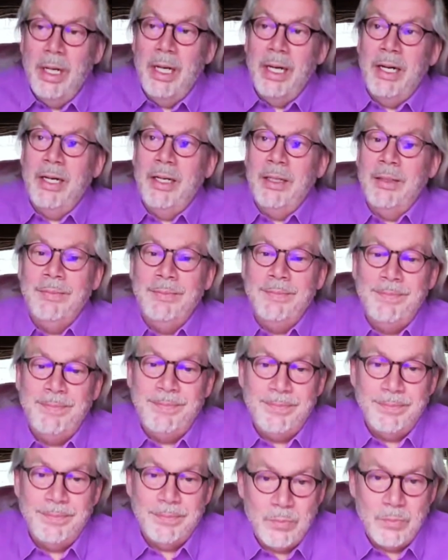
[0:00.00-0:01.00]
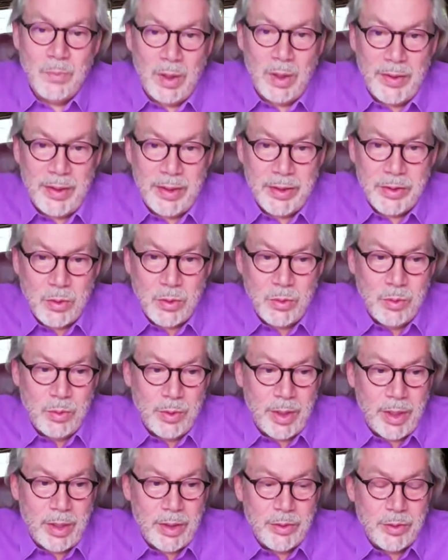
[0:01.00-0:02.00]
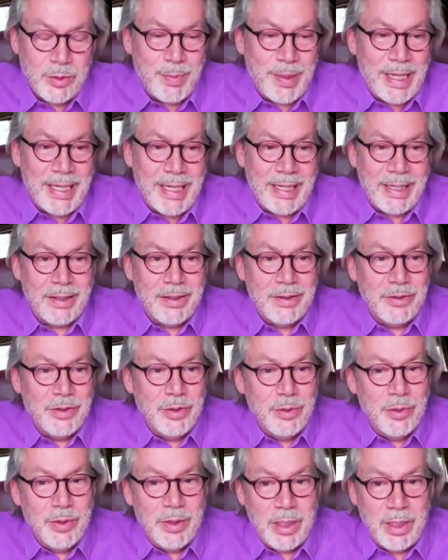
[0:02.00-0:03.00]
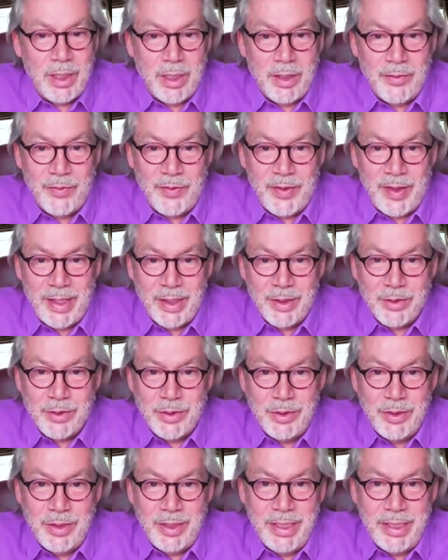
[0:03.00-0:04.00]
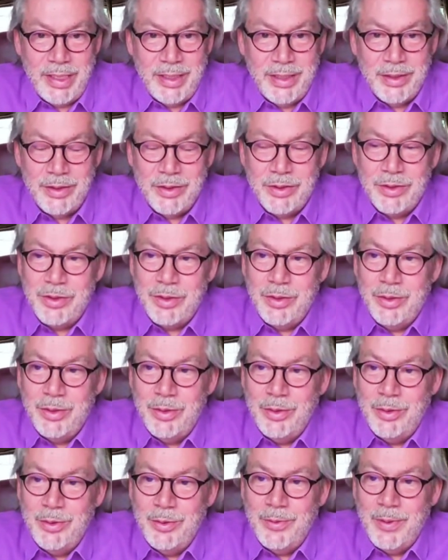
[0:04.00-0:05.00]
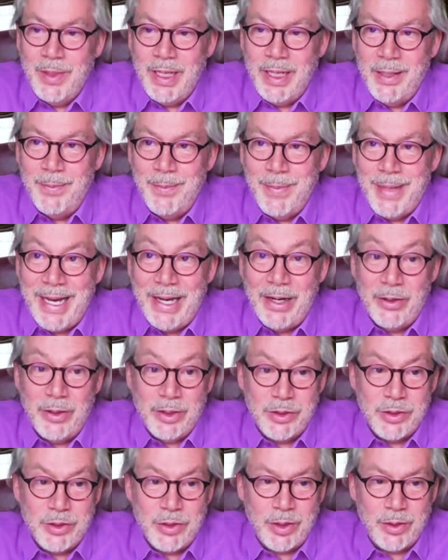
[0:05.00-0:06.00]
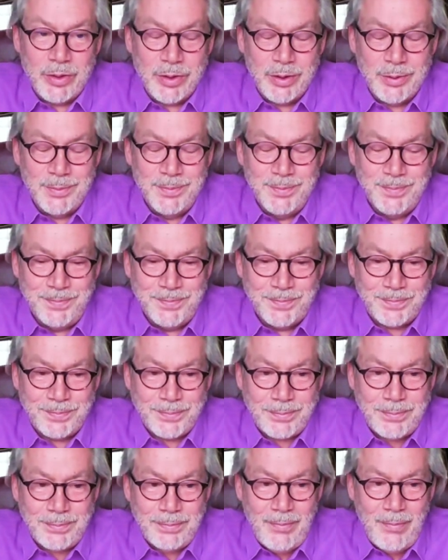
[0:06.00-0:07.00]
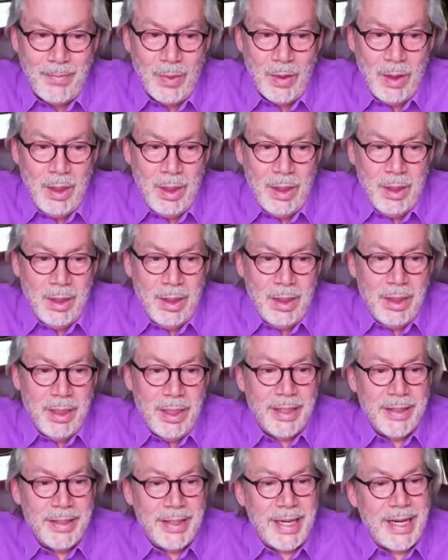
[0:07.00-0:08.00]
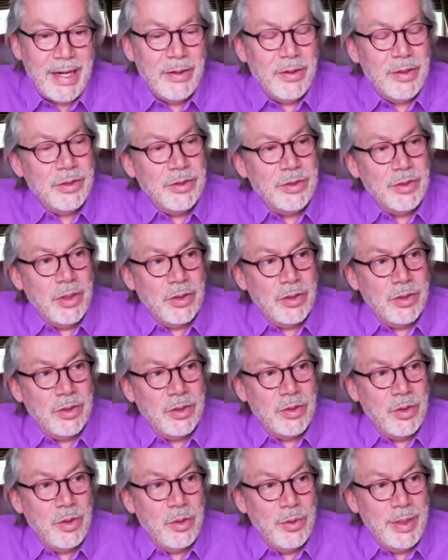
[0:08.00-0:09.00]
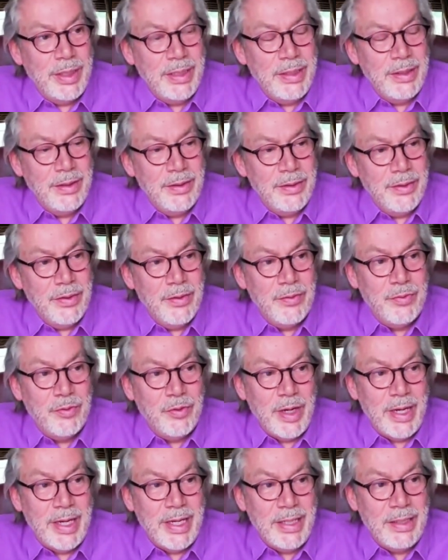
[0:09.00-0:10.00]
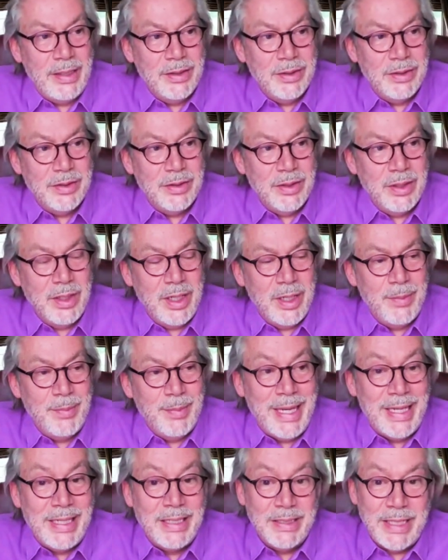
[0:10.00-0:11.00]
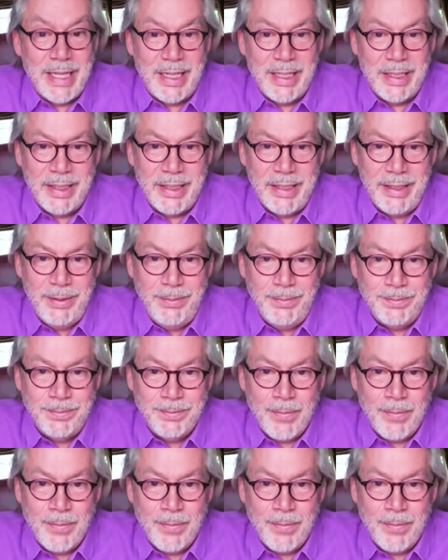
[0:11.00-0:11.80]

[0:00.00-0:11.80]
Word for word: Um, well, this all goes back two and a half thousand years to um, Aristotle. And Aristotle coined the phrase um, entelechy.